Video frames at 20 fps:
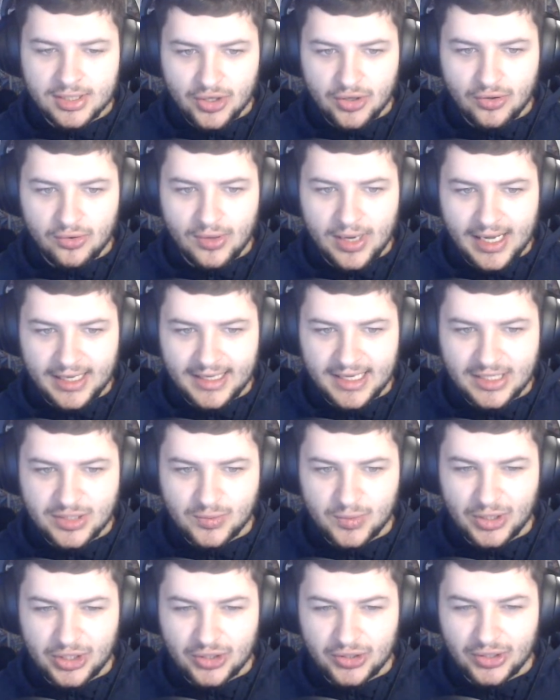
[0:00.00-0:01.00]
So I
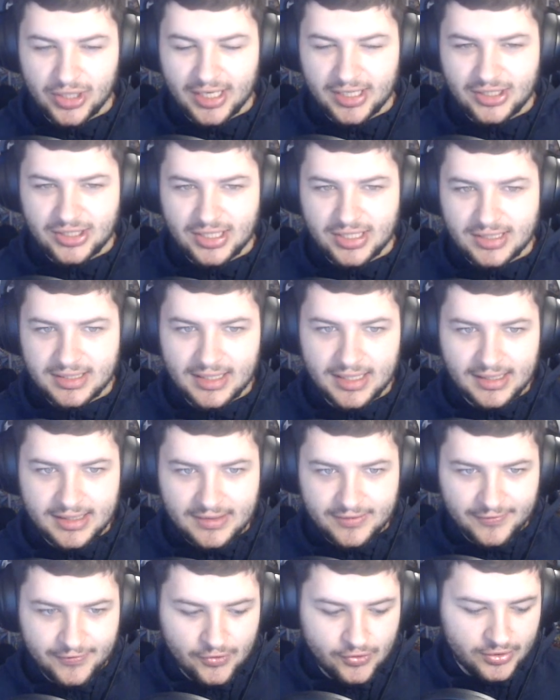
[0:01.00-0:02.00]
guess we could actually select
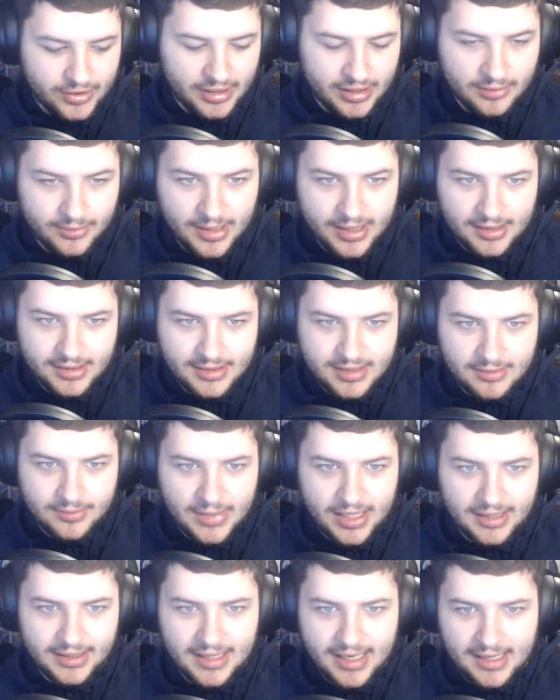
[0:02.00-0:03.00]
4 gigabytes in
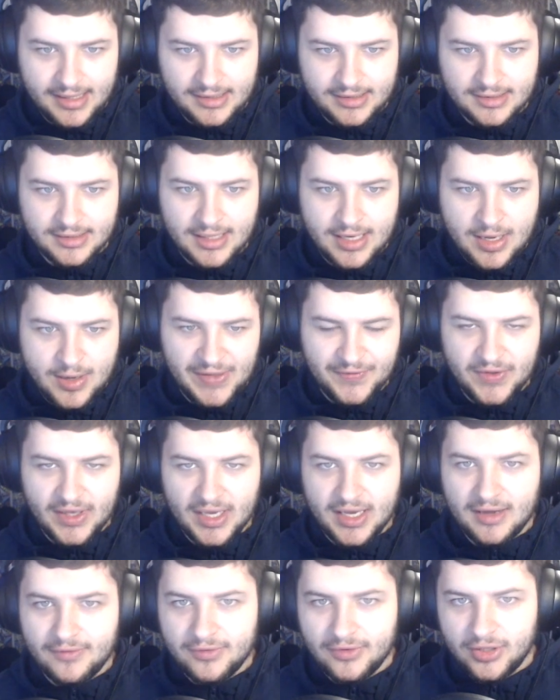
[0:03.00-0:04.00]
my case, but if you
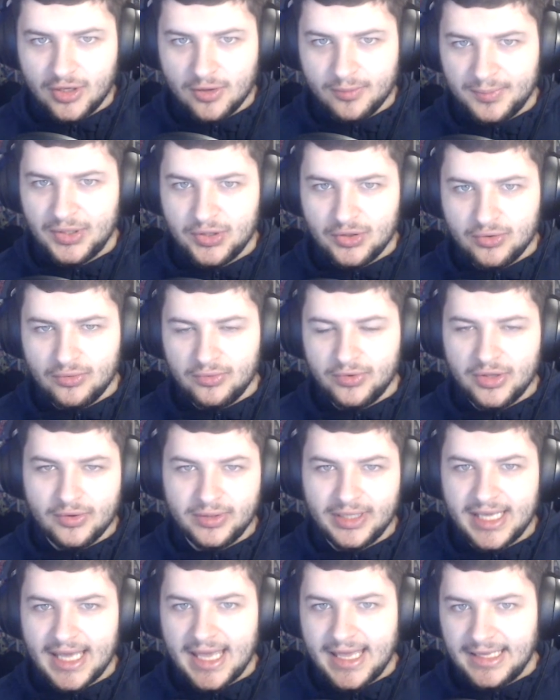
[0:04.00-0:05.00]
have a computer with
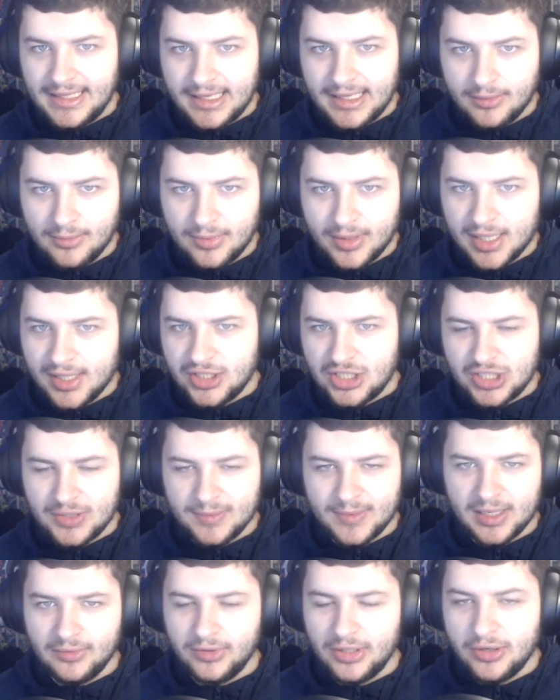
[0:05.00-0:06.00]
only 8 gigabytes, you
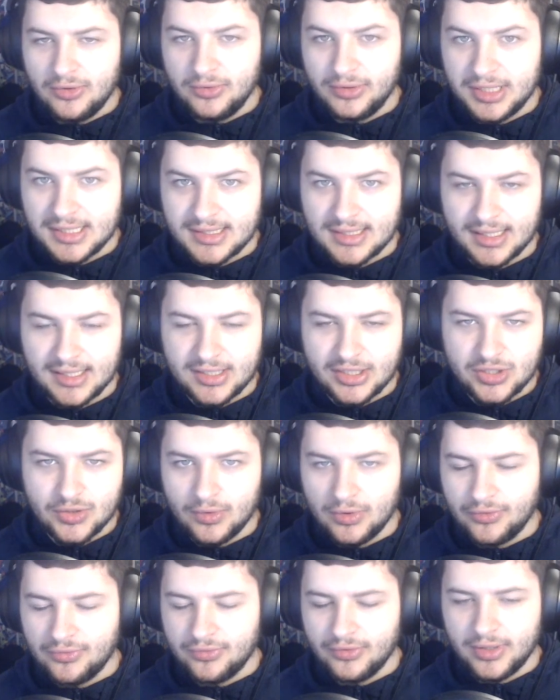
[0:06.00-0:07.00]
might want to only select
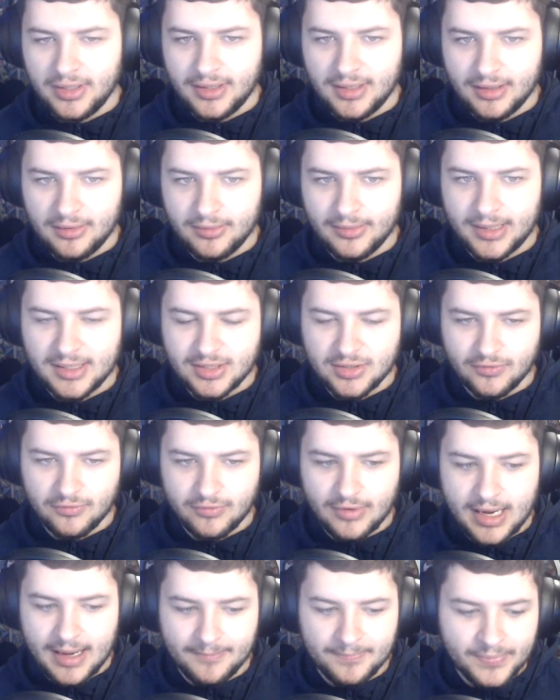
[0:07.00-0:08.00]
2 or 3 gigabytes of
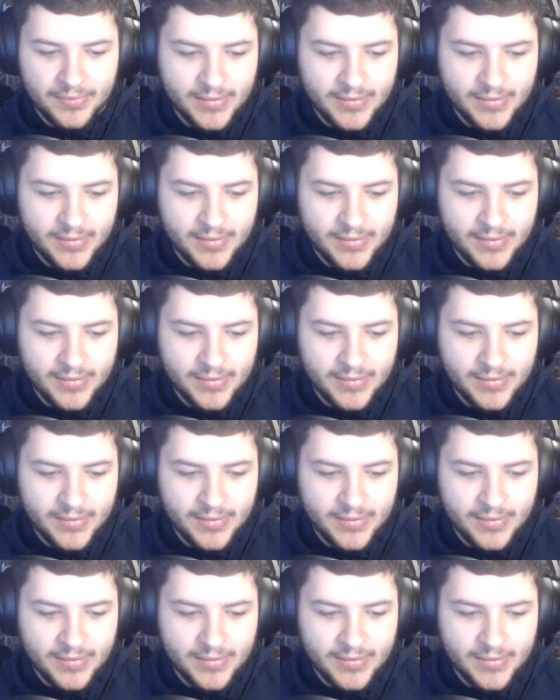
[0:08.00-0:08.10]
RAM.